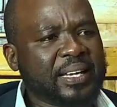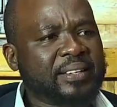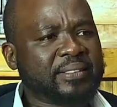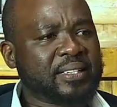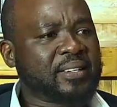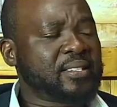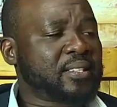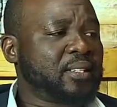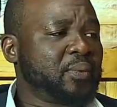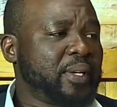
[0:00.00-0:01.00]
like you rightly
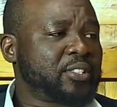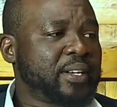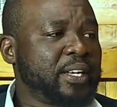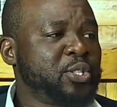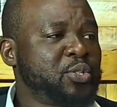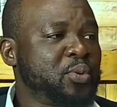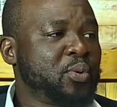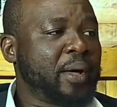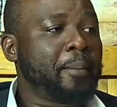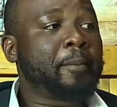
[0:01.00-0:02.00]
said, we are trying
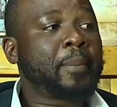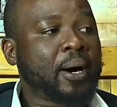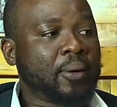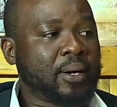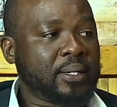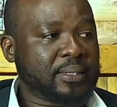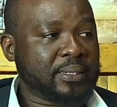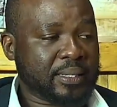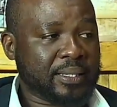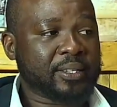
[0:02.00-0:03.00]
to empower
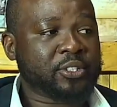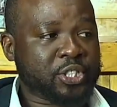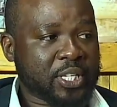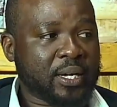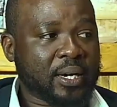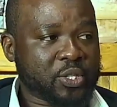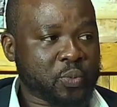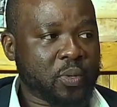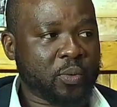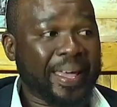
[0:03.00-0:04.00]
the girl child
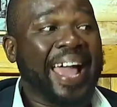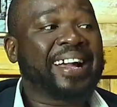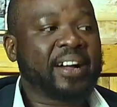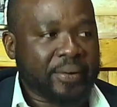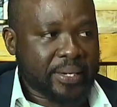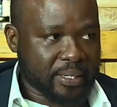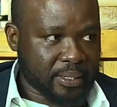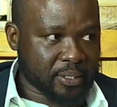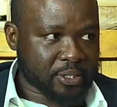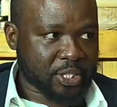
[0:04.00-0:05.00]
as well. We encourage
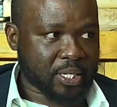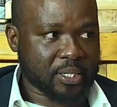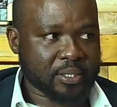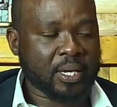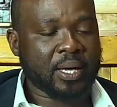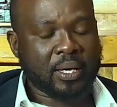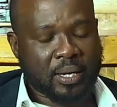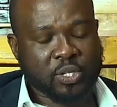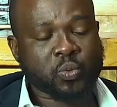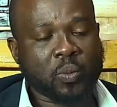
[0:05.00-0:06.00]
the girl child
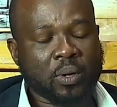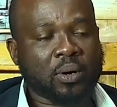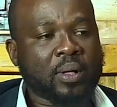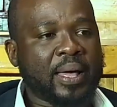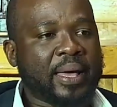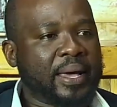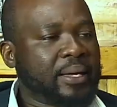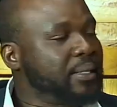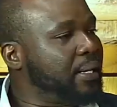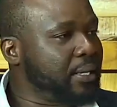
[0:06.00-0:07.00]
as well,
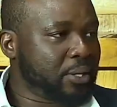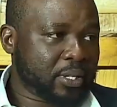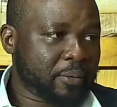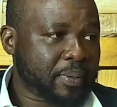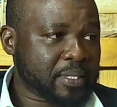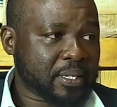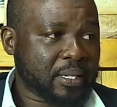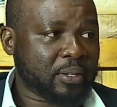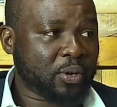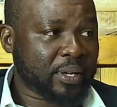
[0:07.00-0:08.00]
and any other
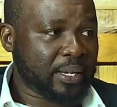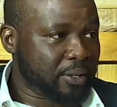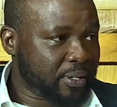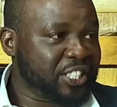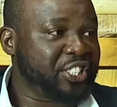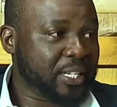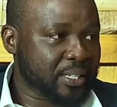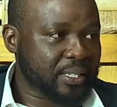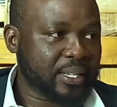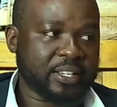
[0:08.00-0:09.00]
person or any other
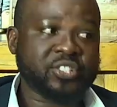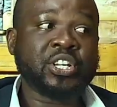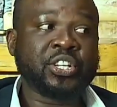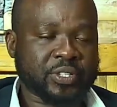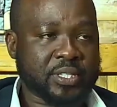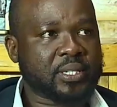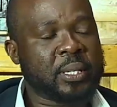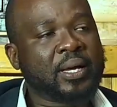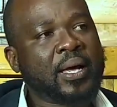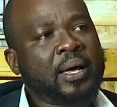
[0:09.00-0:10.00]
gender that is
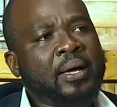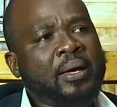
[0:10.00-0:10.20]
interested.